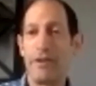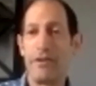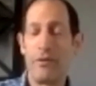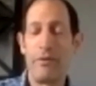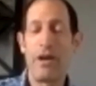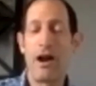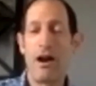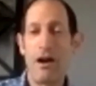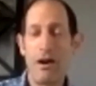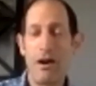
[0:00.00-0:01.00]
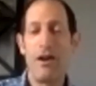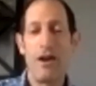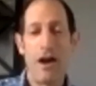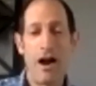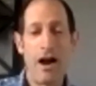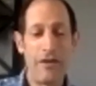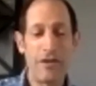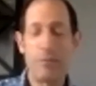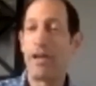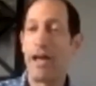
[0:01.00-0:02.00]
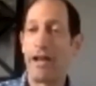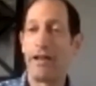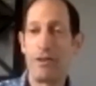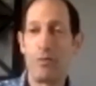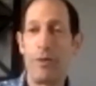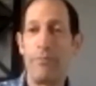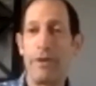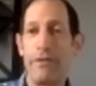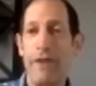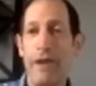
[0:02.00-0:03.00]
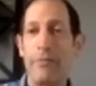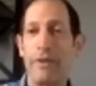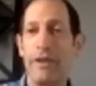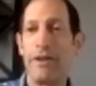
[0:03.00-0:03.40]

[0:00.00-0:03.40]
that we are on this planet as one big family.